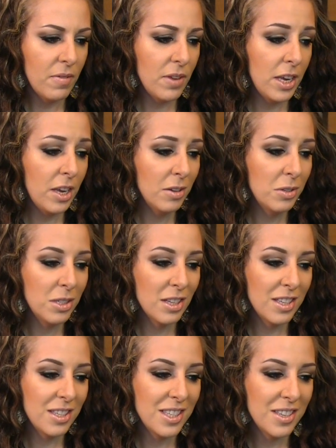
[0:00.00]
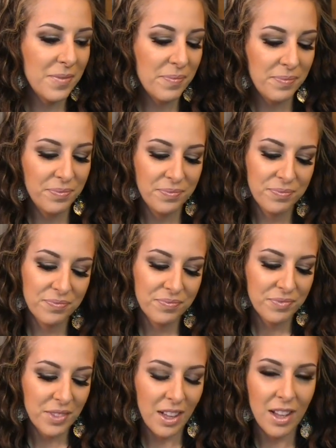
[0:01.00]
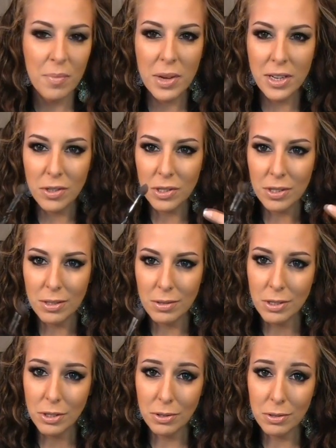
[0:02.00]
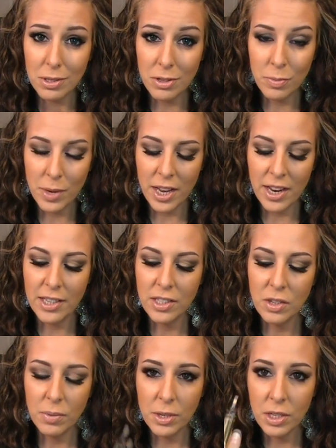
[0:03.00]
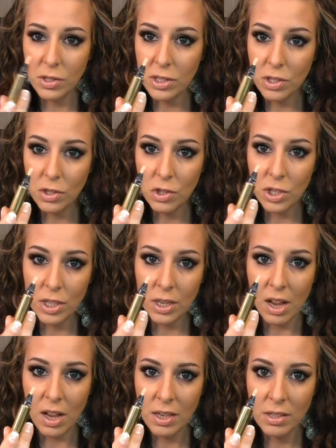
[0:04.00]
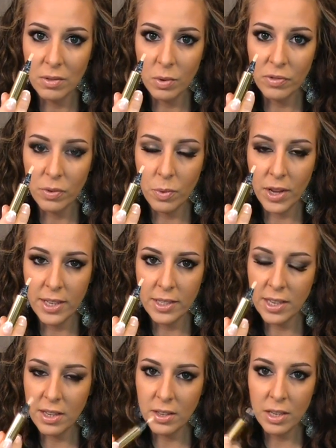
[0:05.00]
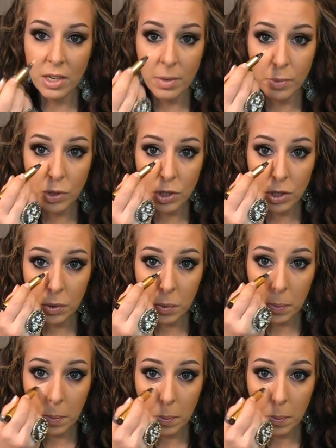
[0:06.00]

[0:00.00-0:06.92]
videos because I noticed little circles under my eyes. So I'm going to use the Touche Éclat from YSL in number 2.